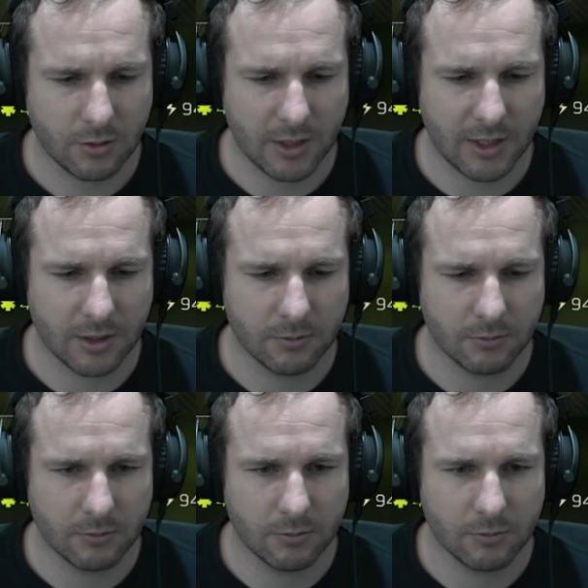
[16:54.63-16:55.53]

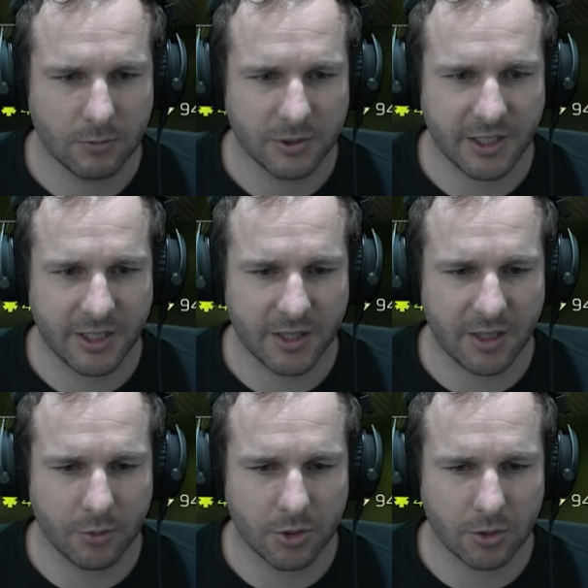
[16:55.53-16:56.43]
We take out that
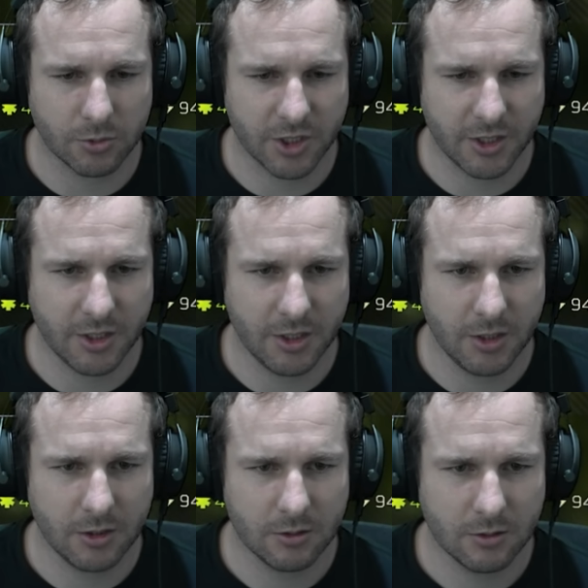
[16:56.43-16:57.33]
with the gold chain in here.